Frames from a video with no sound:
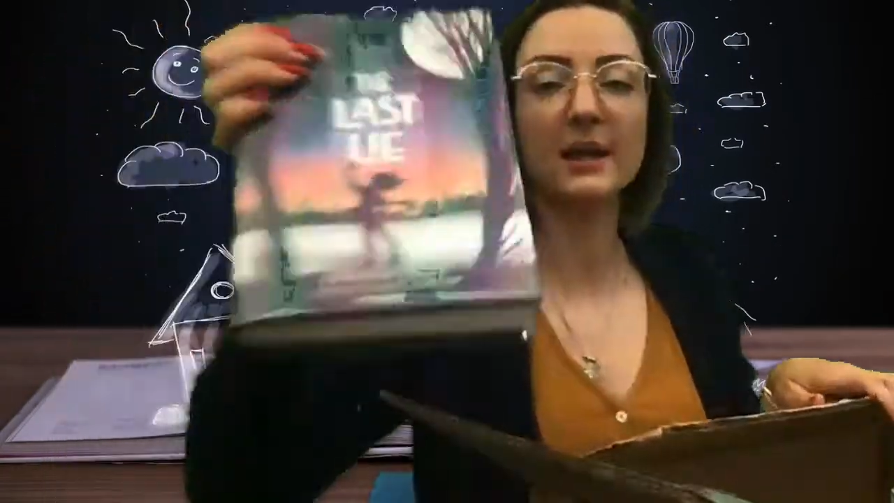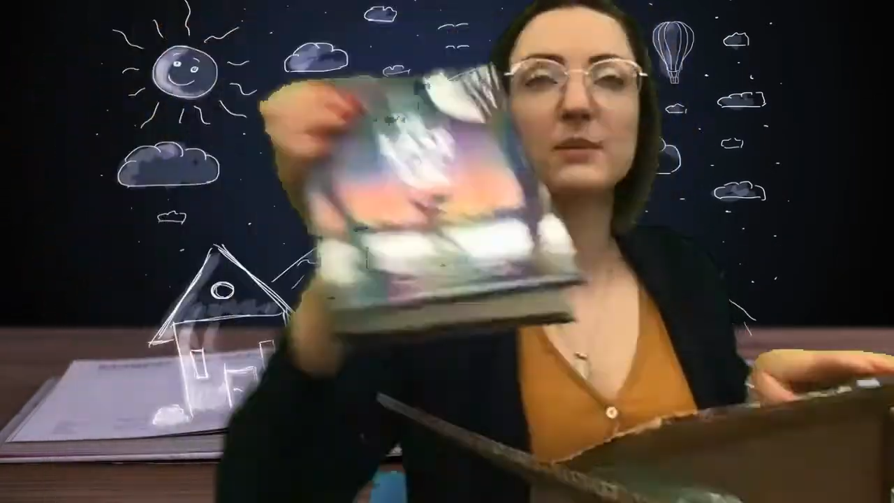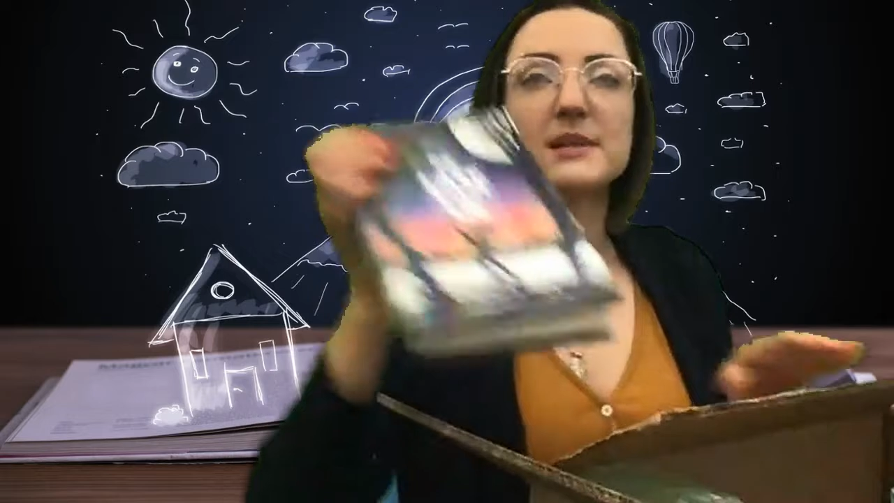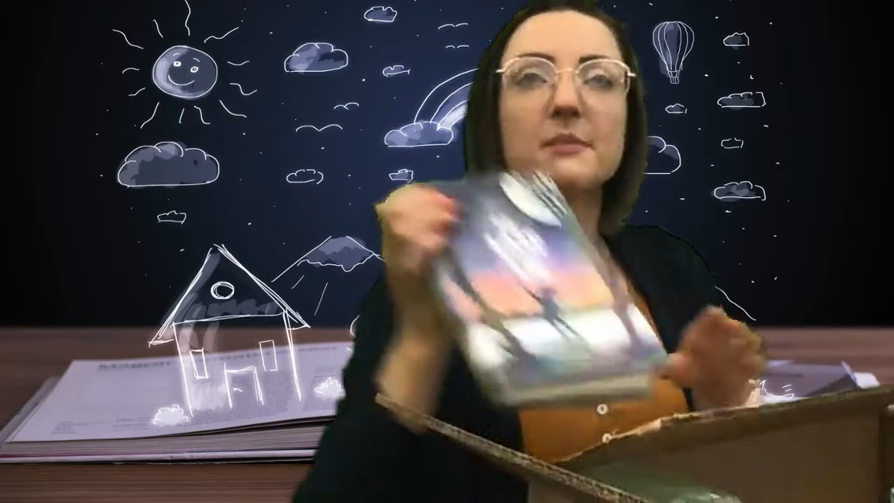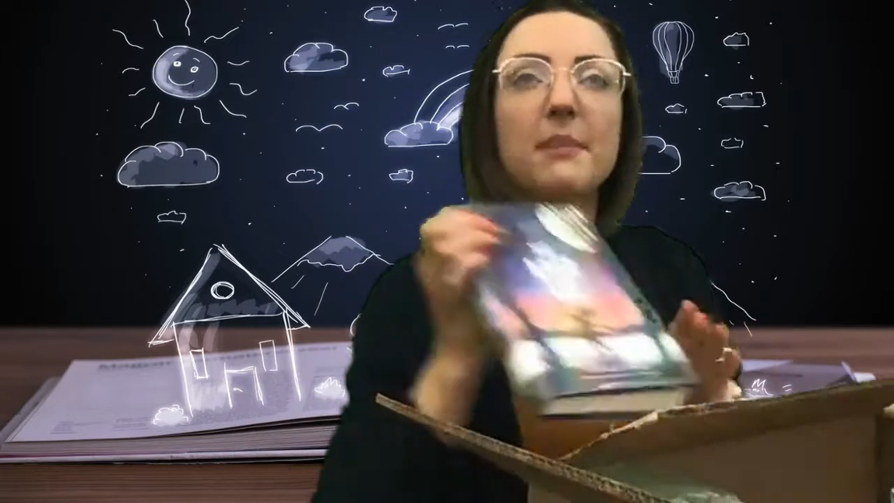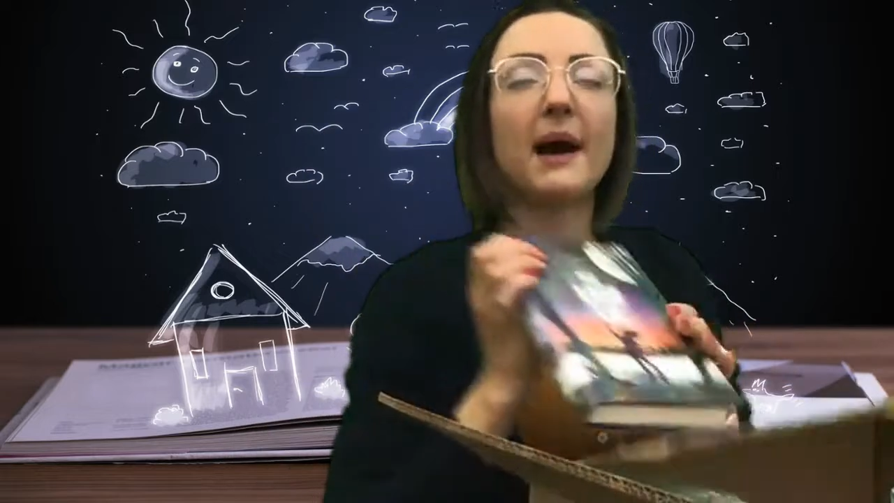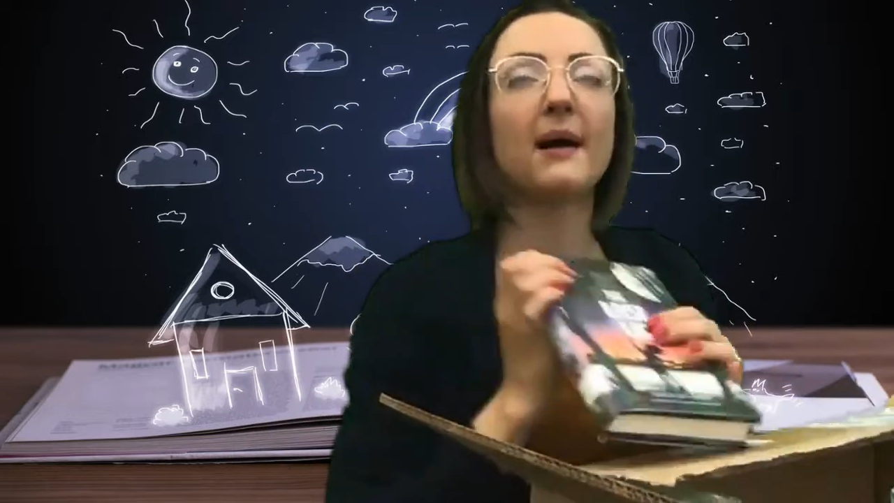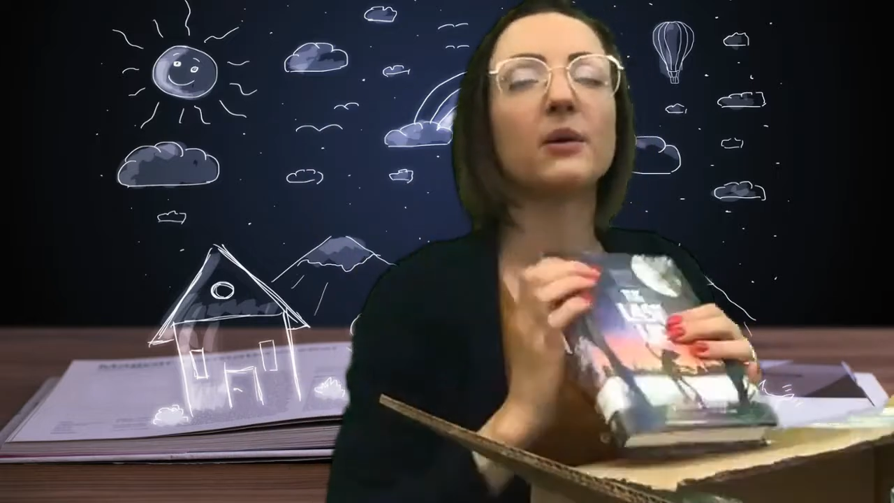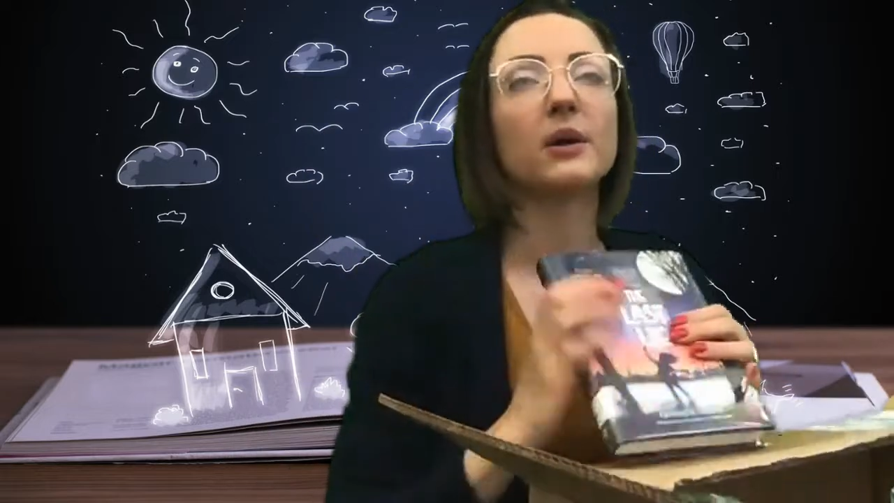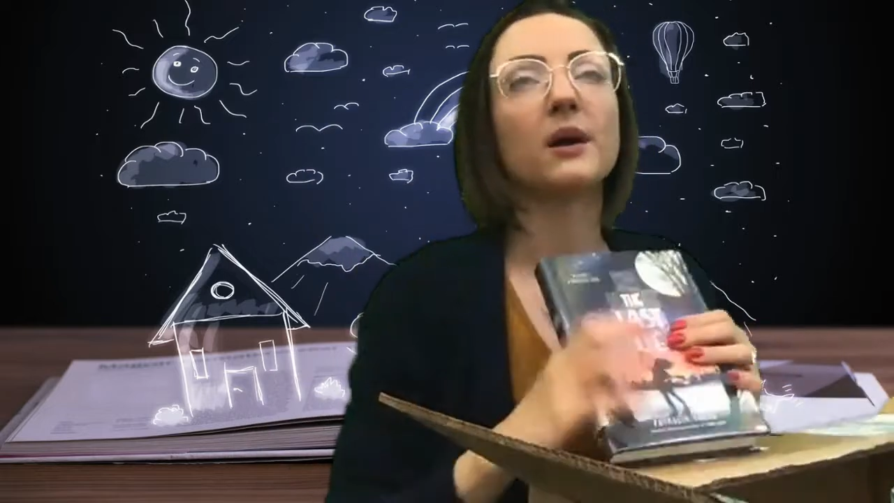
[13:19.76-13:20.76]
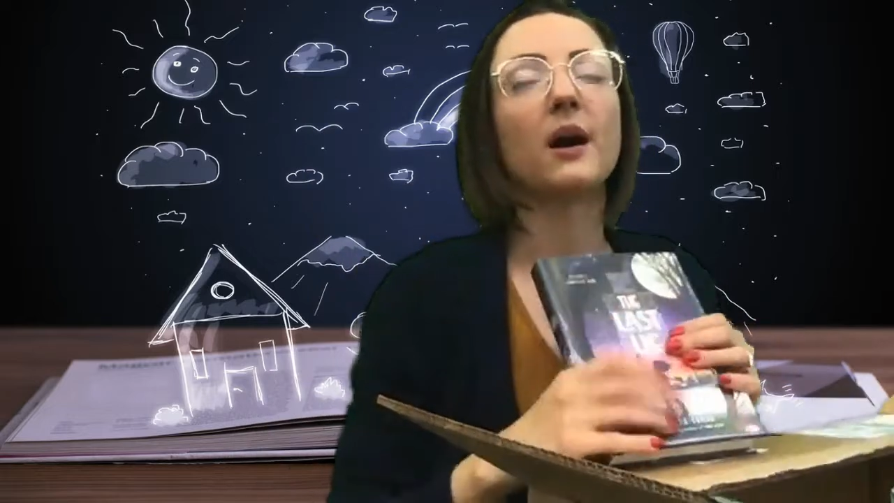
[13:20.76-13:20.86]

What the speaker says: it was about